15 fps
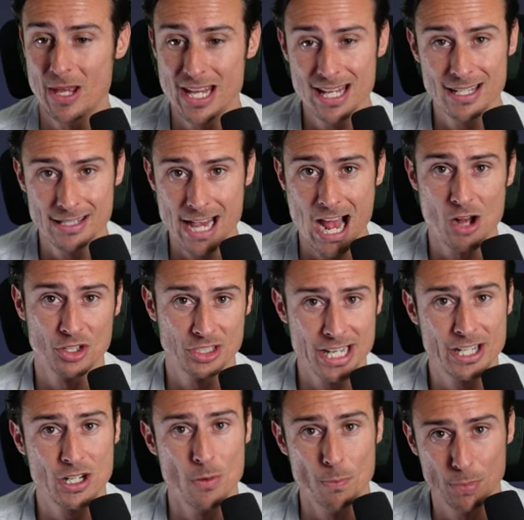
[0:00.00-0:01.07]
In Dallas, they
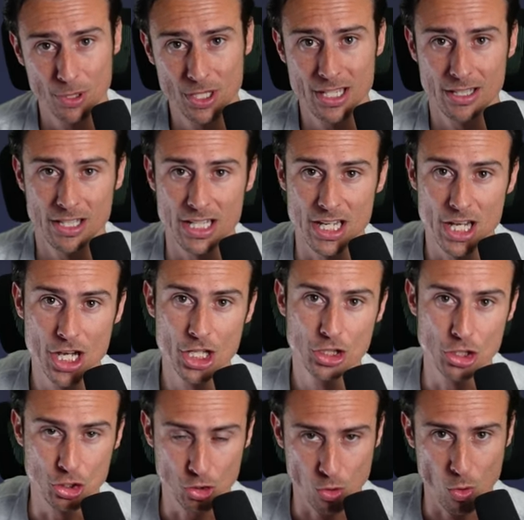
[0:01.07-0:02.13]
completely
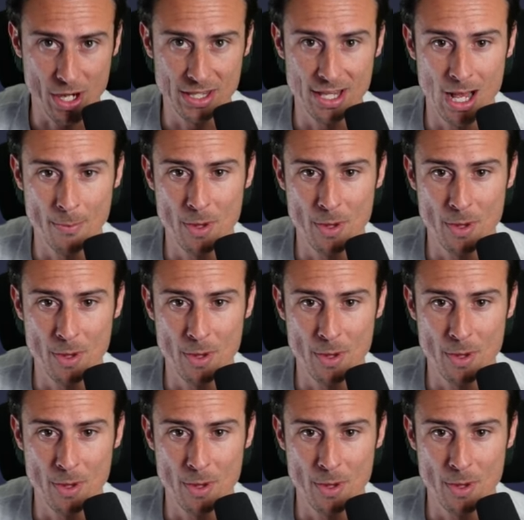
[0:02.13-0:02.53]
destroyed them.